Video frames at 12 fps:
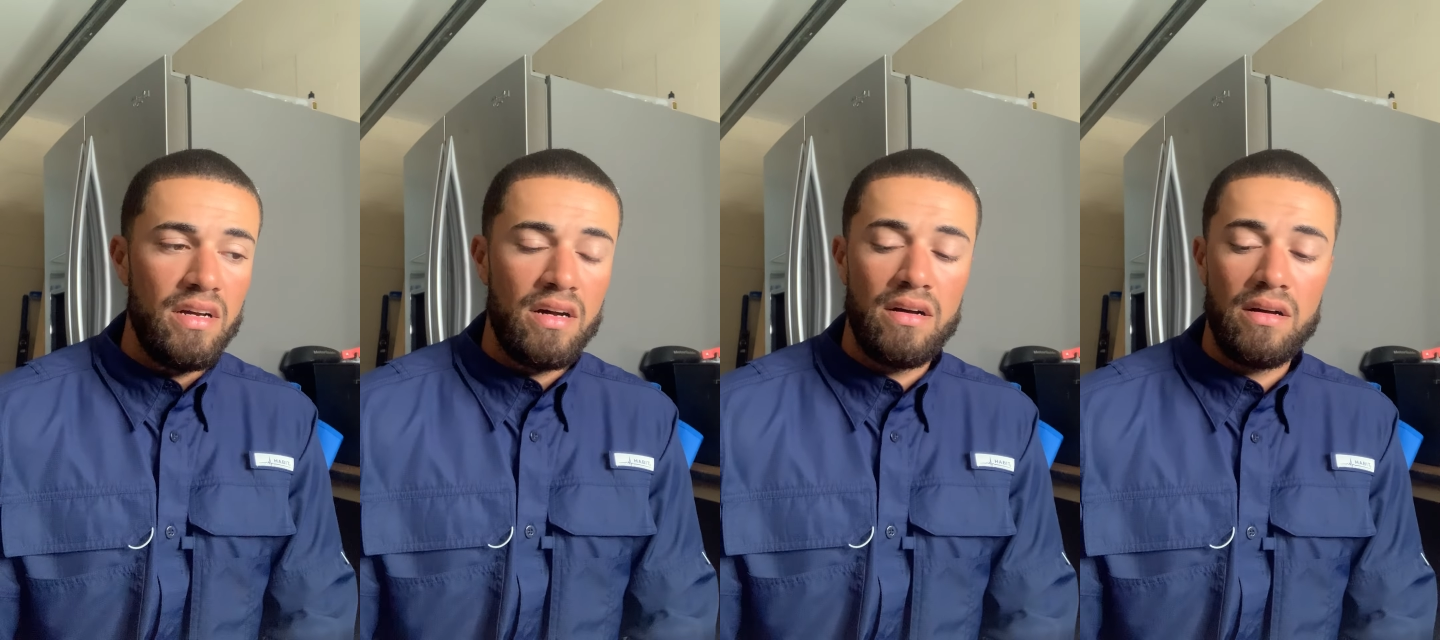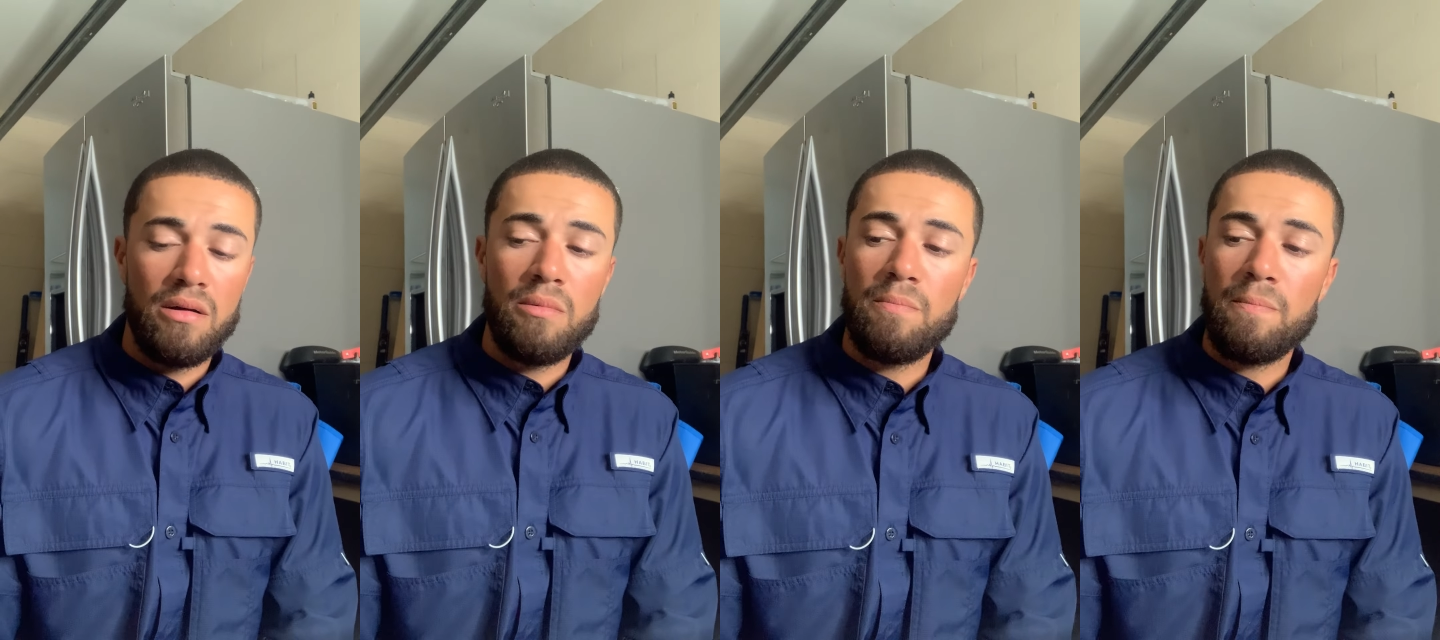
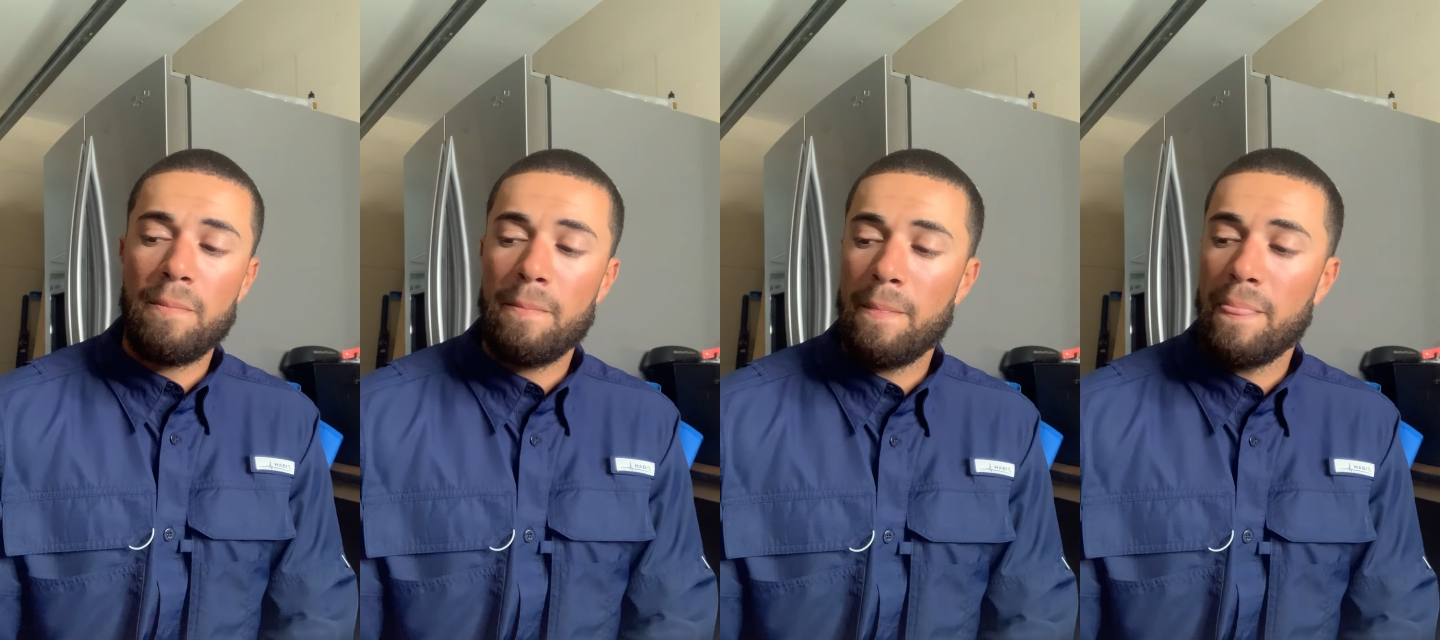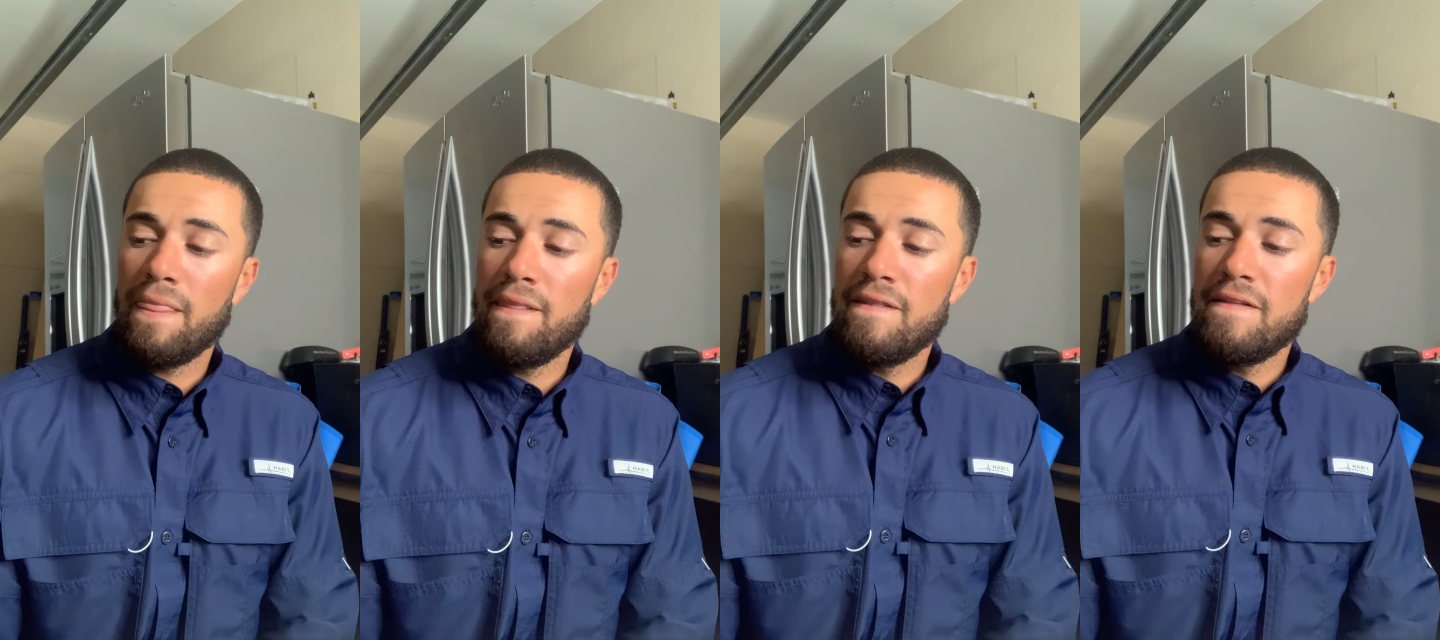
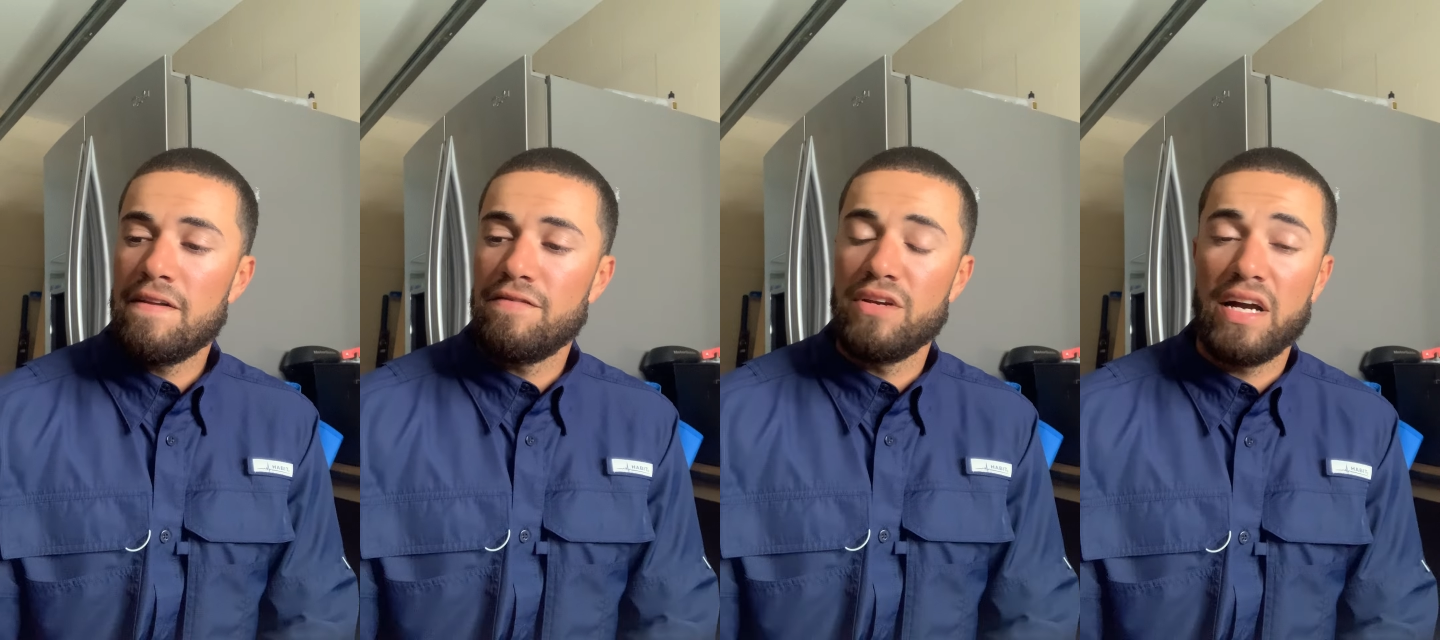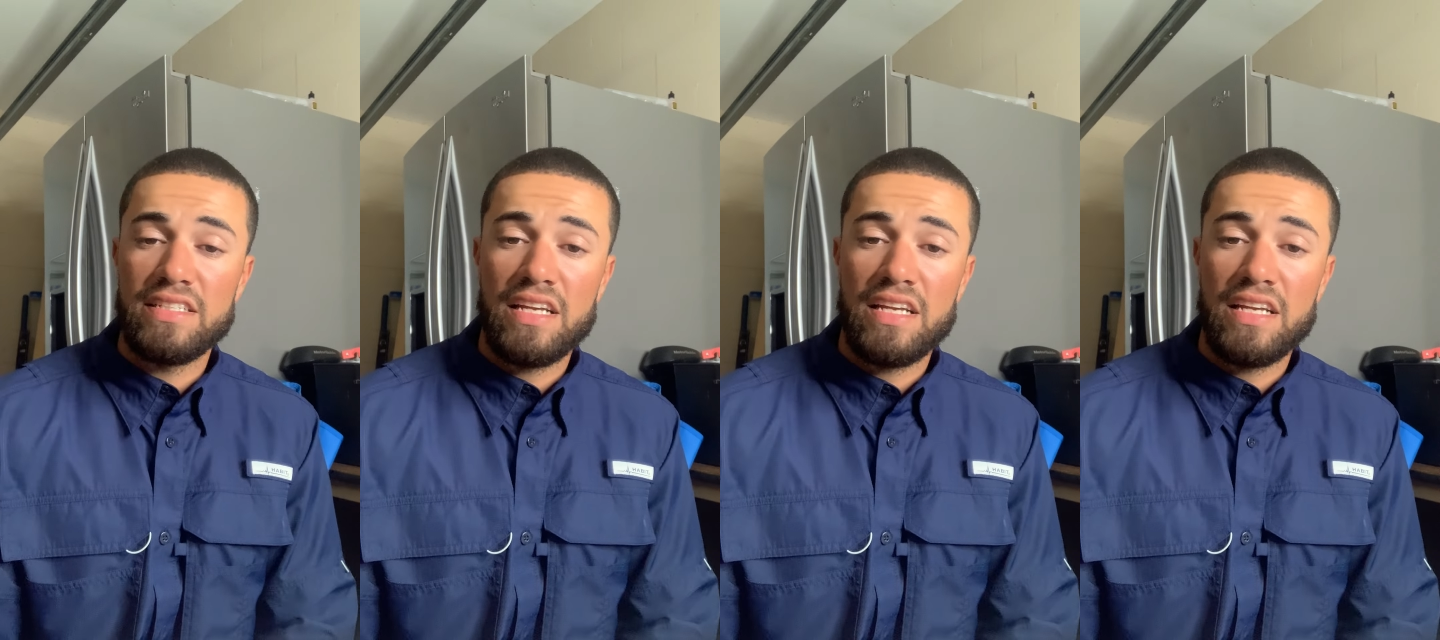If you guys